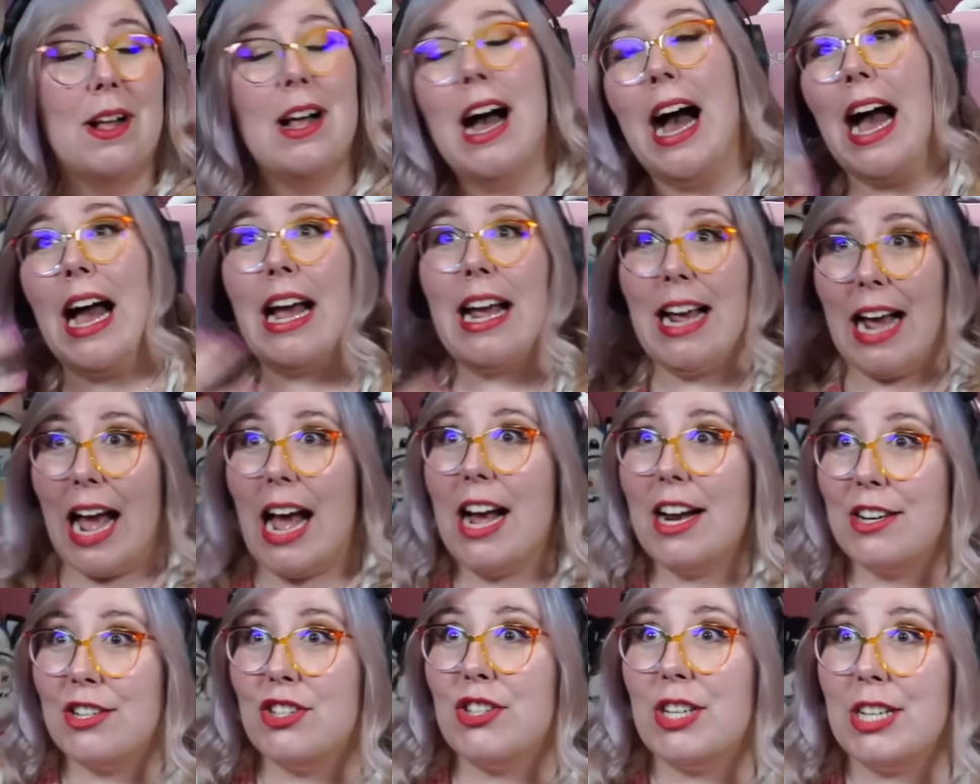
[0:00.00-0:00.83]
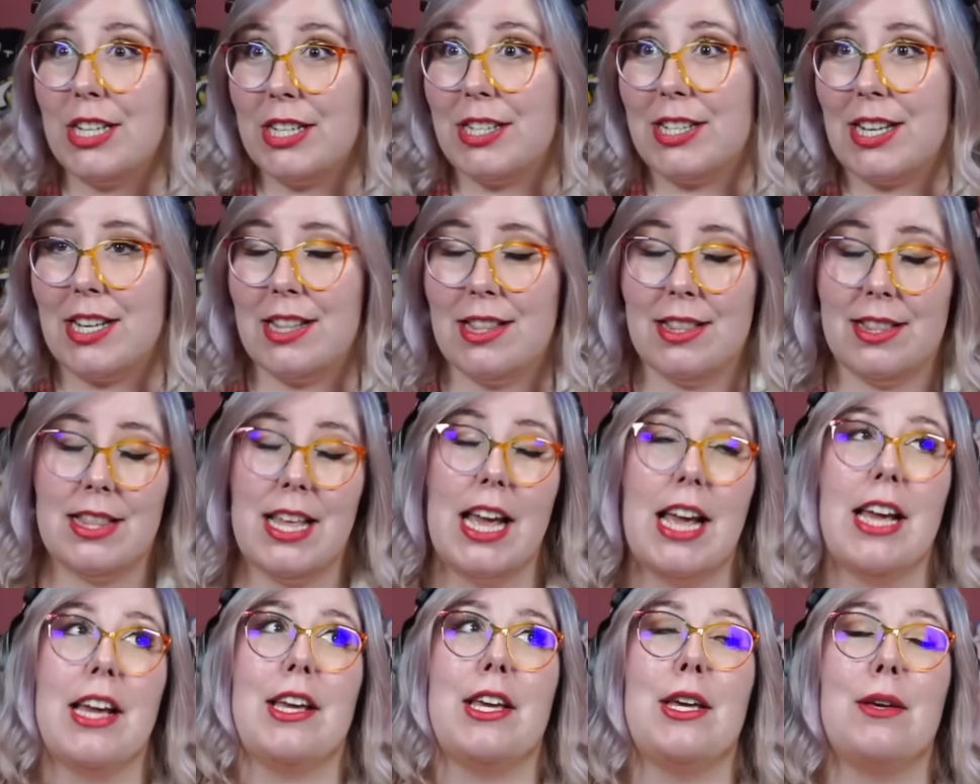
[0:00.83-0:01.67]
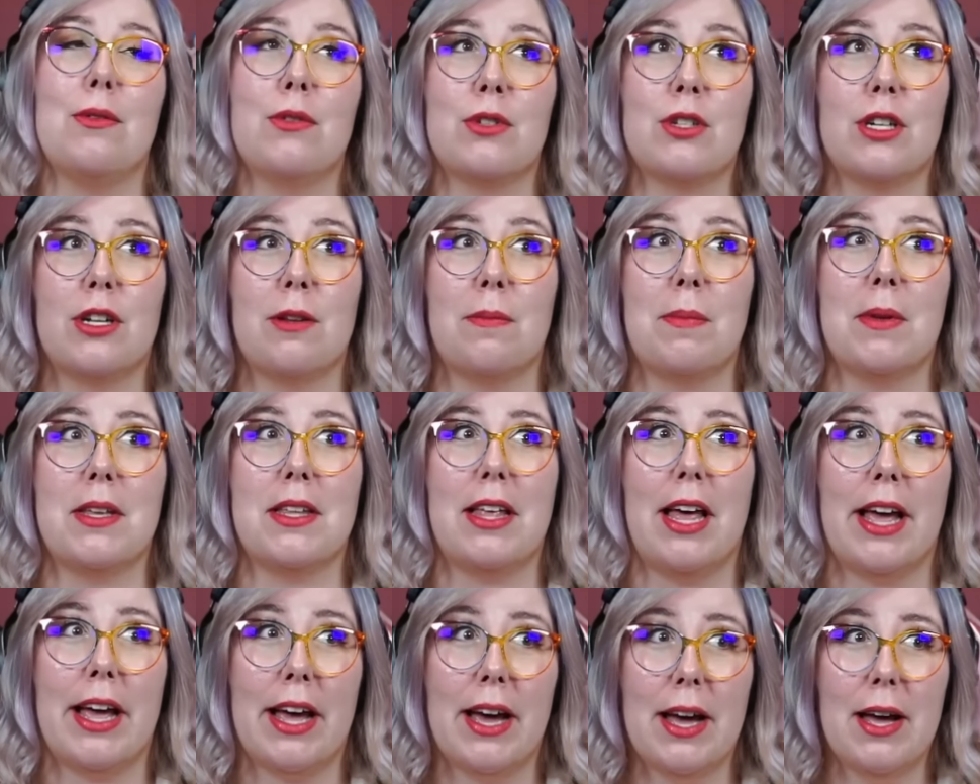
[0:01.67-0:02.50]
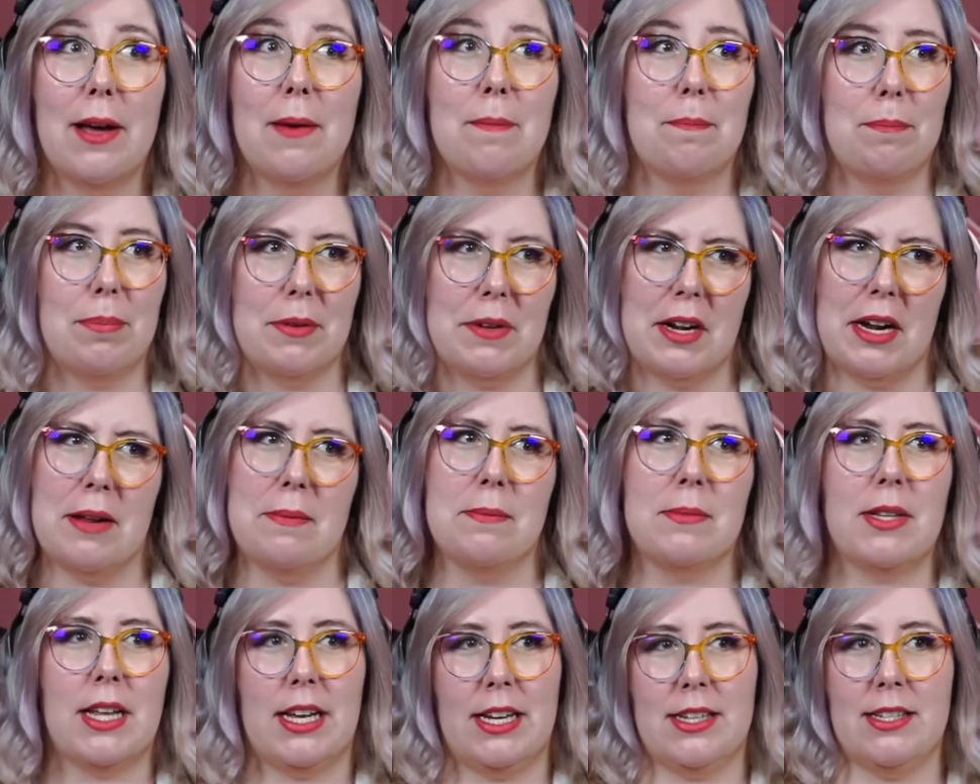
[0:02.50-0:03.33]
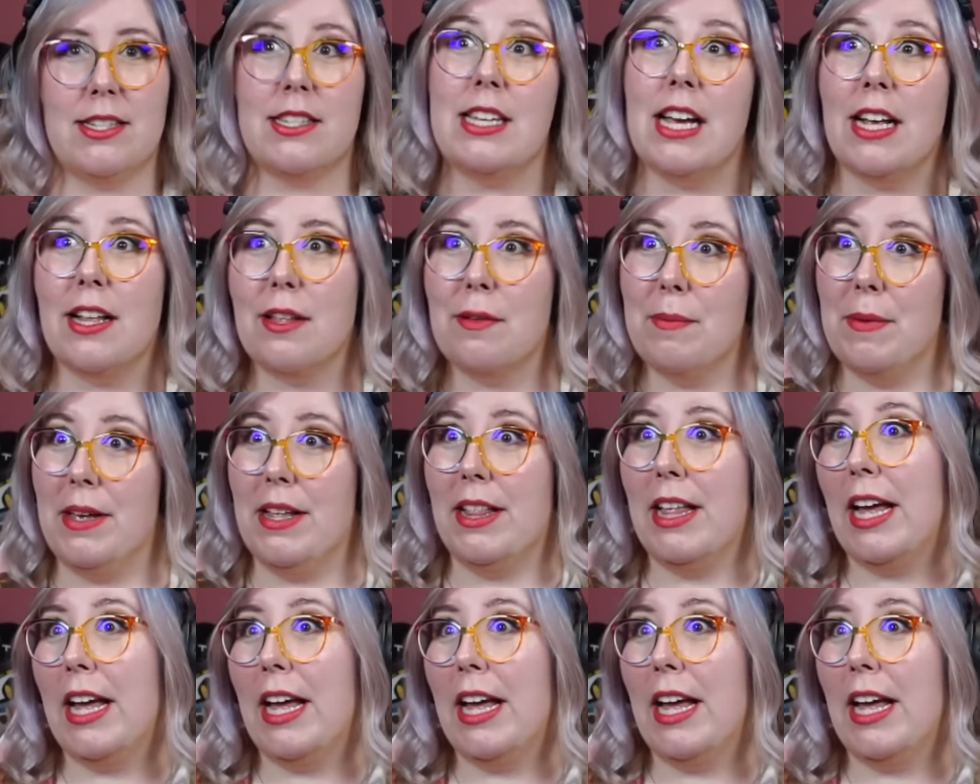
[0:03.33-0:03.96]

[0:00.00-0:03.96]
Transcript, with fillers: I actually did think he was going to be like, but I'm like celibate.